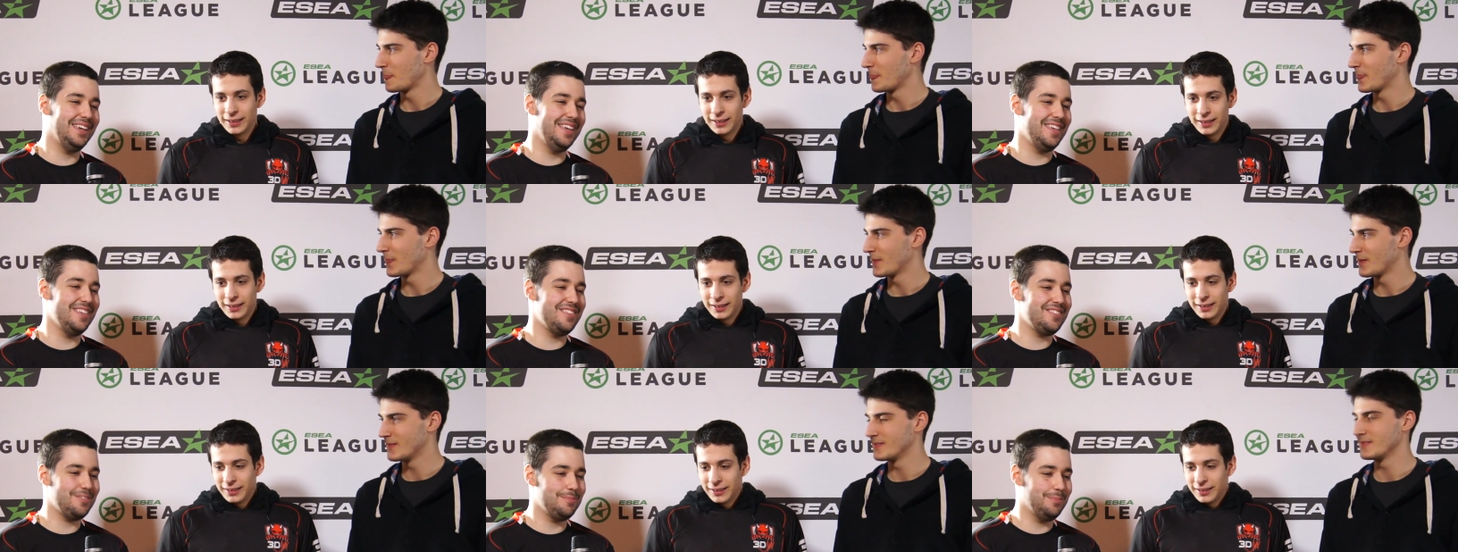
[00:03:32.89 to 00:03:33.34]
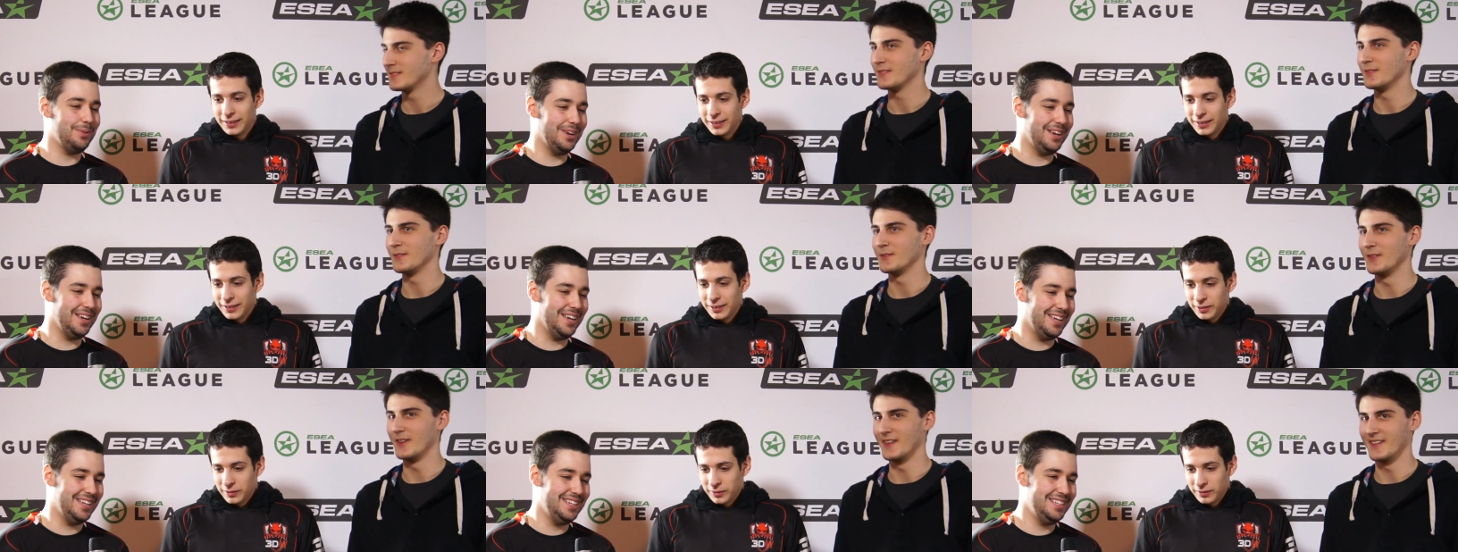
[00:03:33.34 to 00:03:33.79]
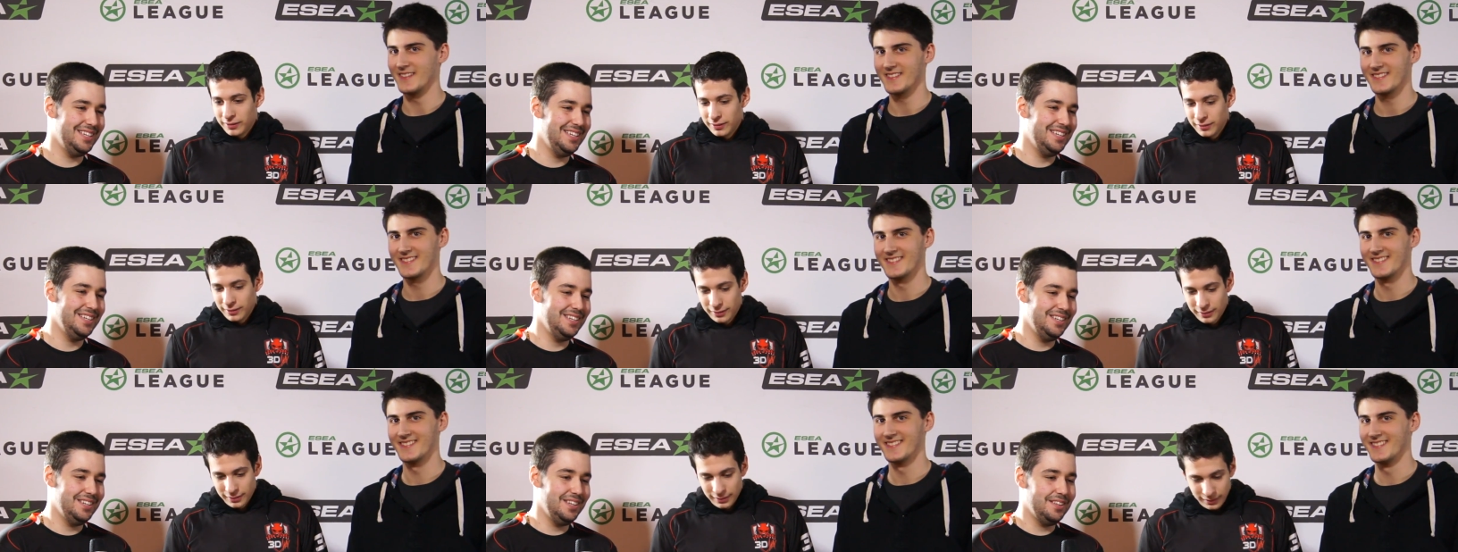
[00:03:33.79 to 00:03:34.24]
Speaker 1: Uh, the
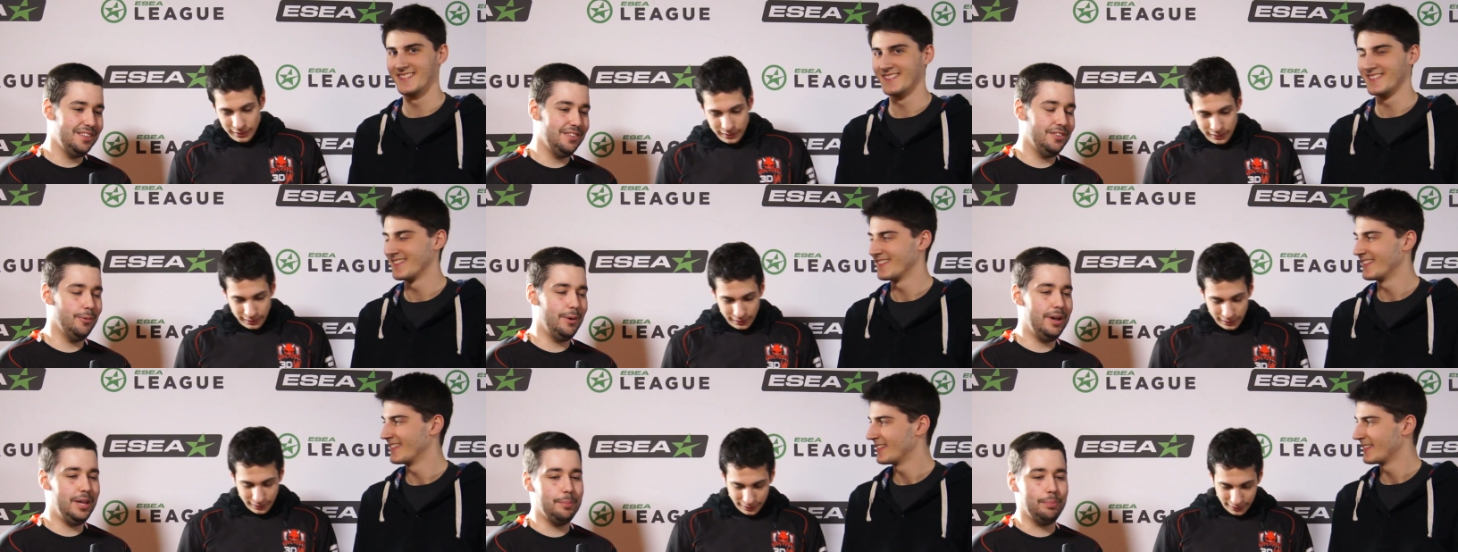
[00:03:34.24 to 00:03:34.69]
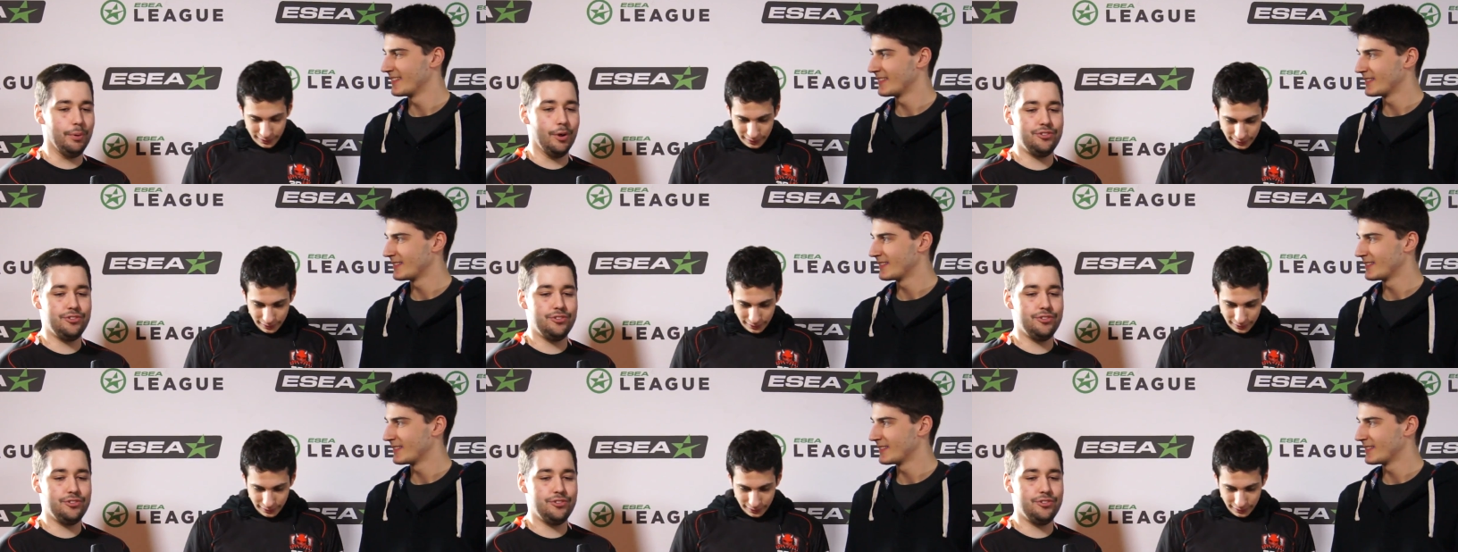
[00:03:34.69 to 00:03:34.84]
way he approaches the game